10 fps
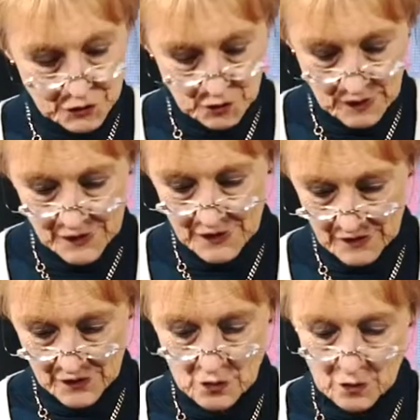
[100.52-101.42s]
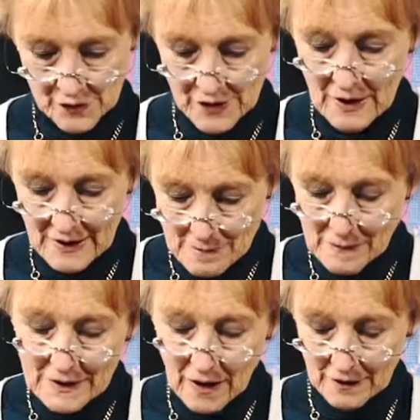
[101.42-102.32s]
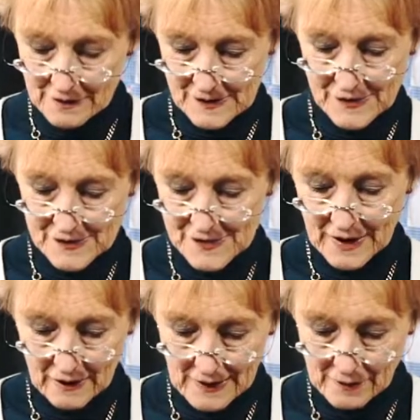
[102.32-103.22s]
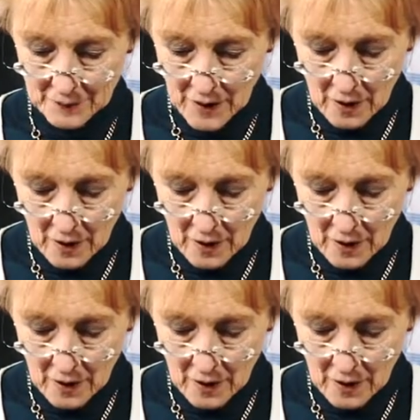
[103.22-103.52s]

The choice is yours. Let me cut this singly.